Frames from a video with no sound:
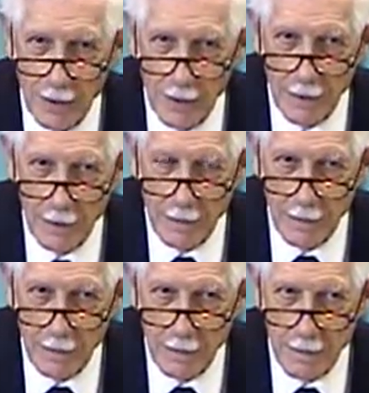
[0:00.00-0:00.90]

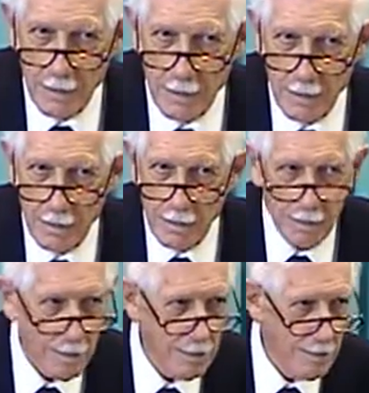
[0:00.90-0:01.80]

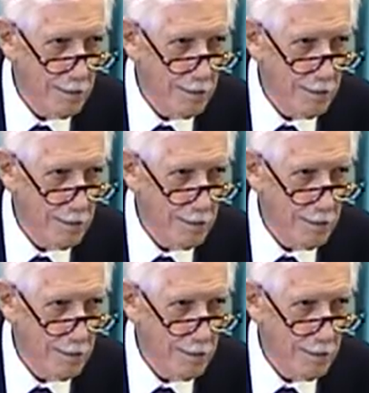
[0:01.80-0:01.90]
No one is speaking in this clip.